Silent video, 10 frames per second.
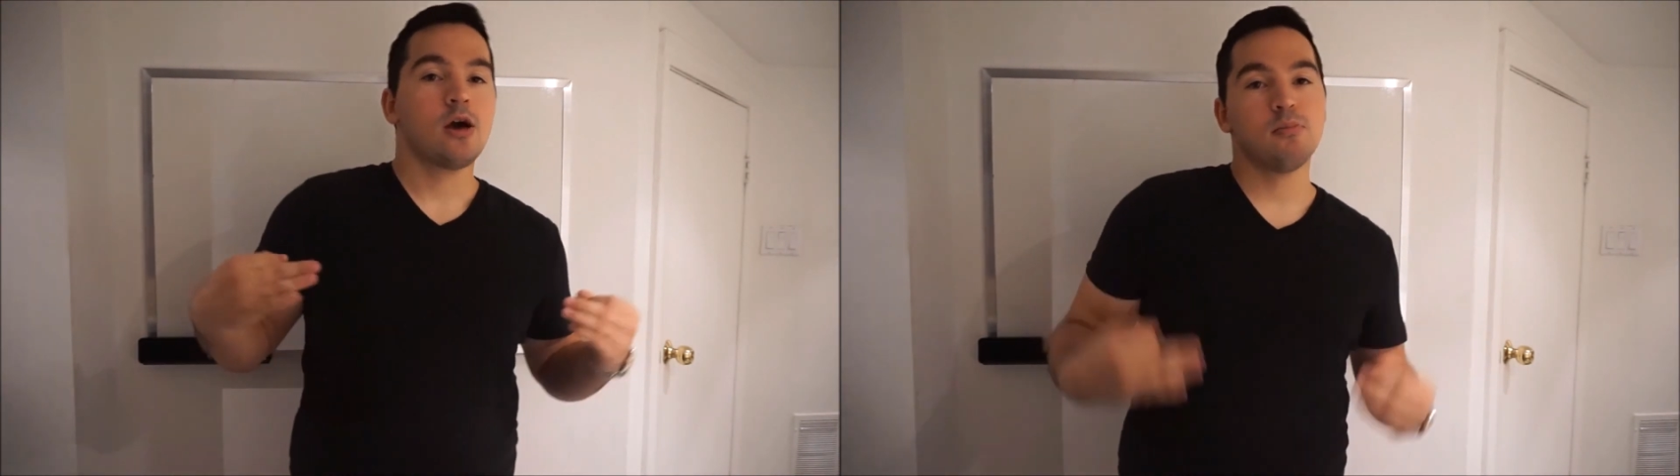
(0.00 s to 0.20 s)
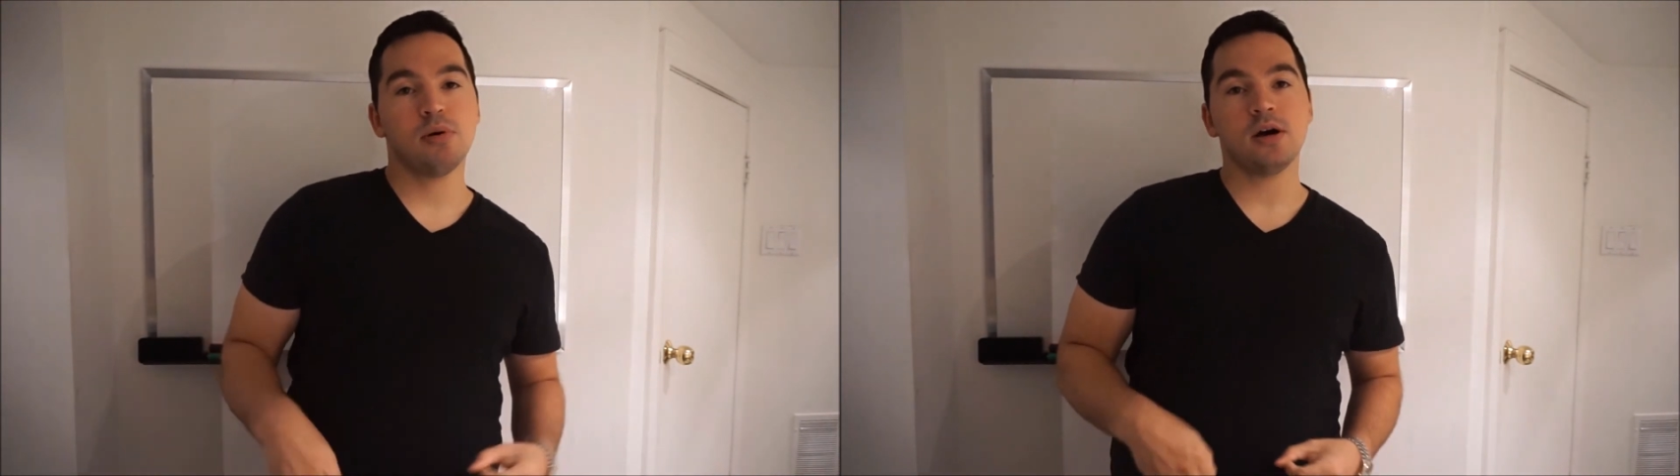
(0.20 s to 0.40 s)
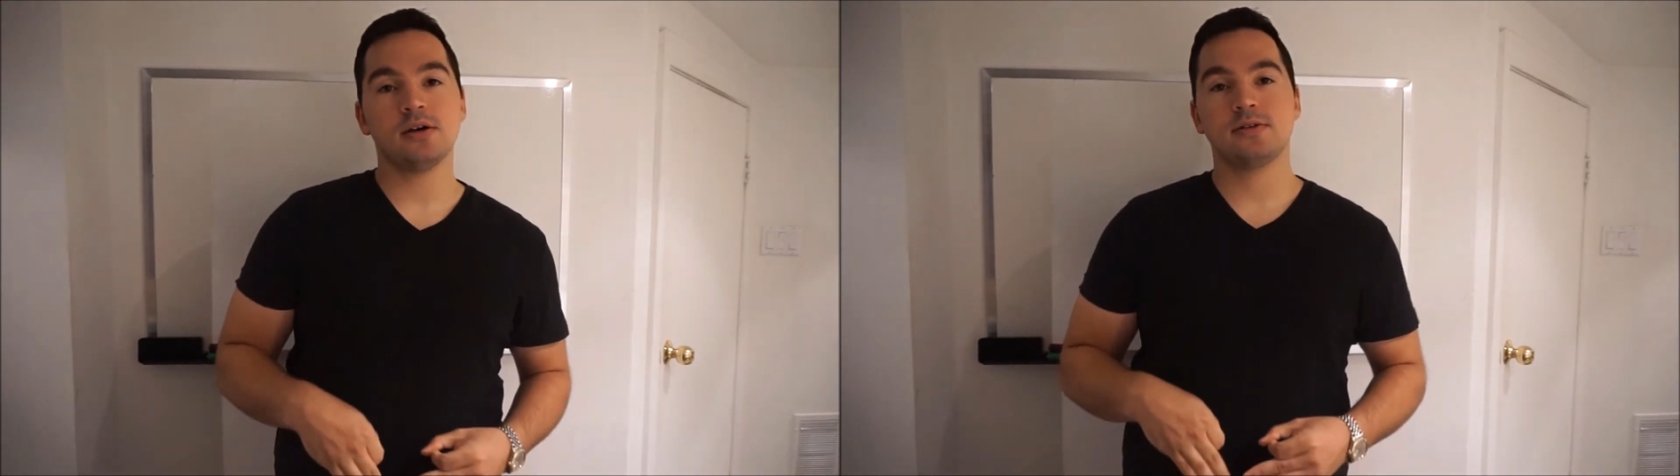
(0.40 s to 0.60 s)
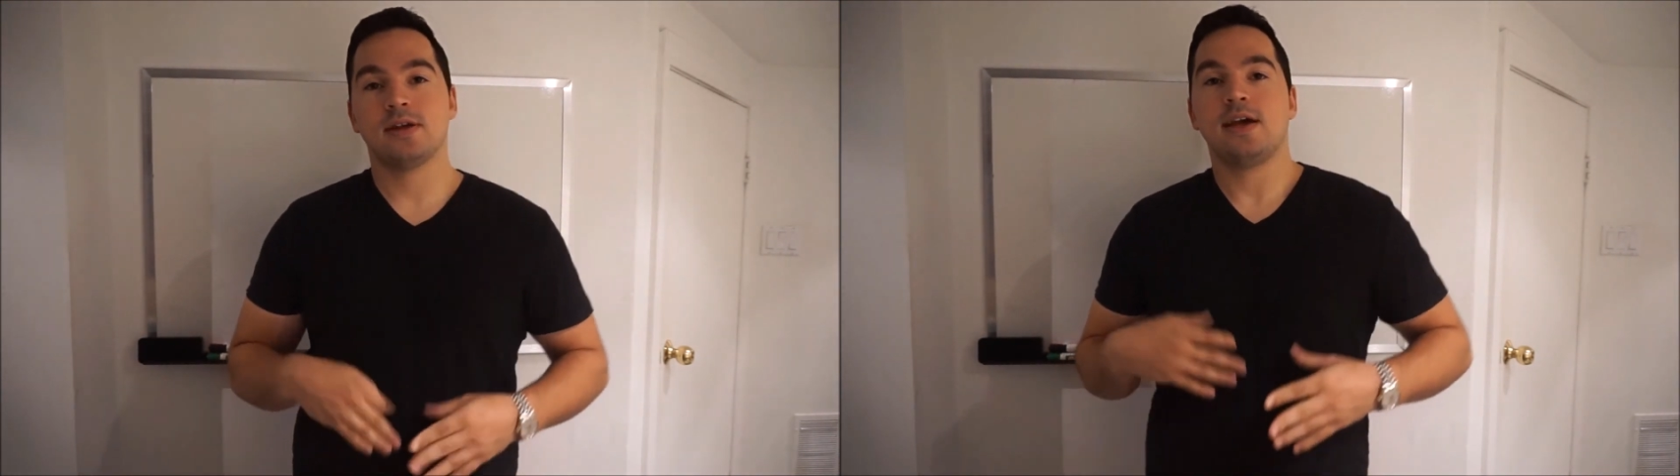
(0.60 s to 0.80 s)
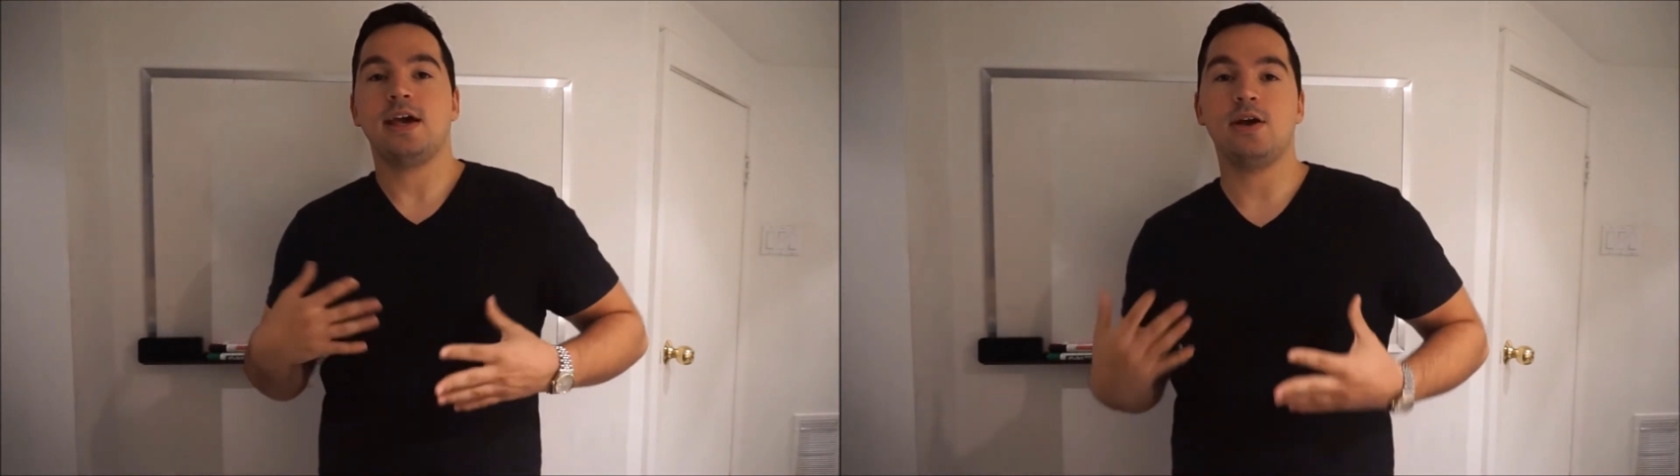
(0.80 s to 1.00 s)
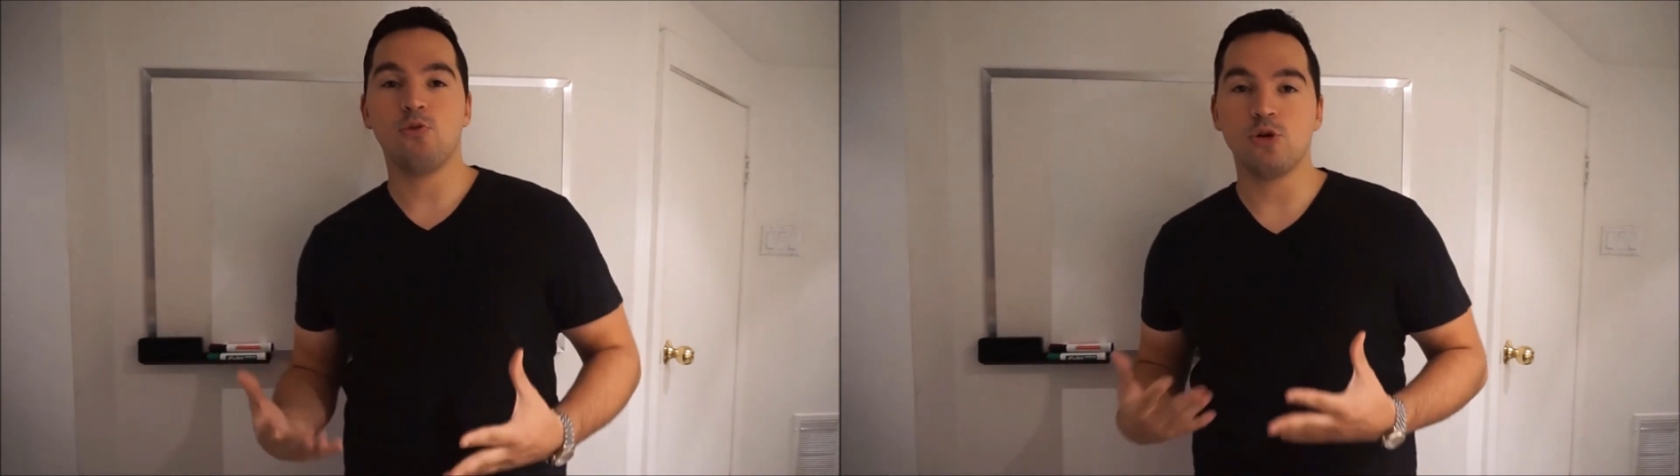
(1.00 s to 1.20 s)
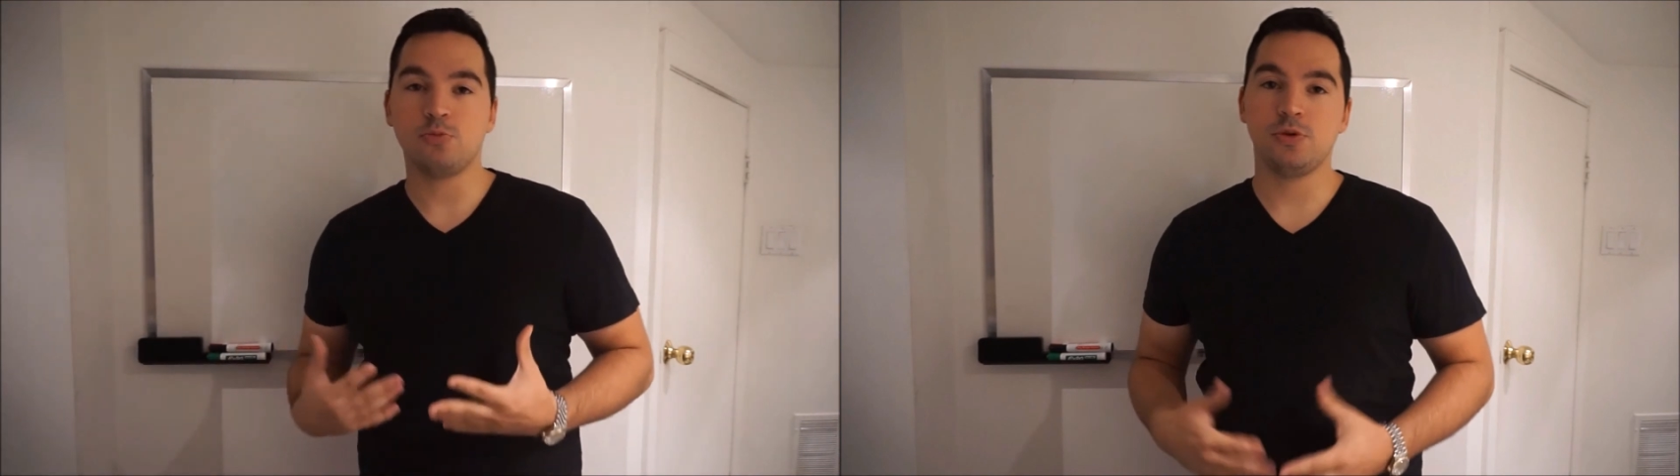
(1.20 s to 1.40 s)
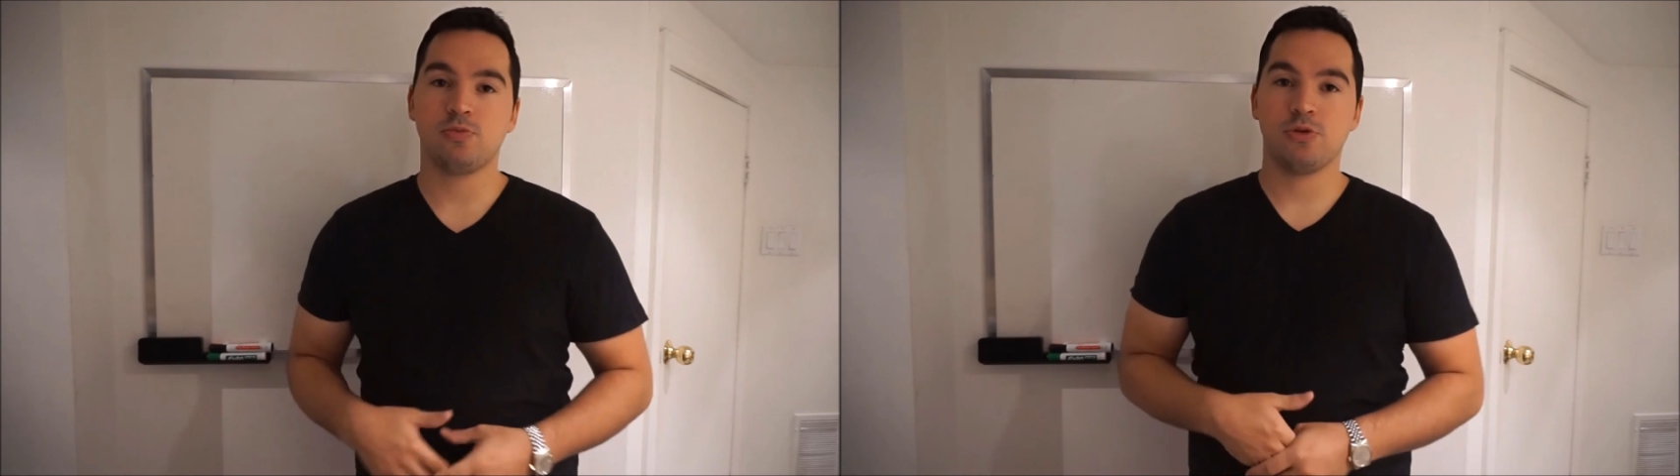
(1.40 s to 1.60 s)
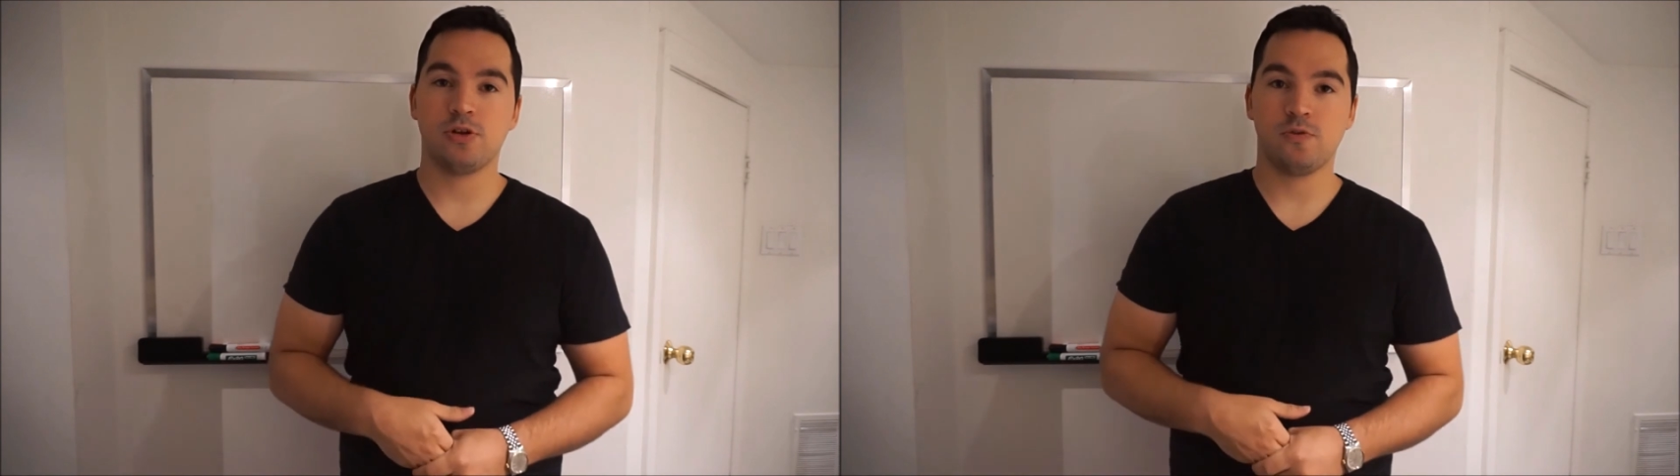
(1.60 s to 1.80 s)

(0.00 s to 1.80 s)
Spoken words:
but it would be pretty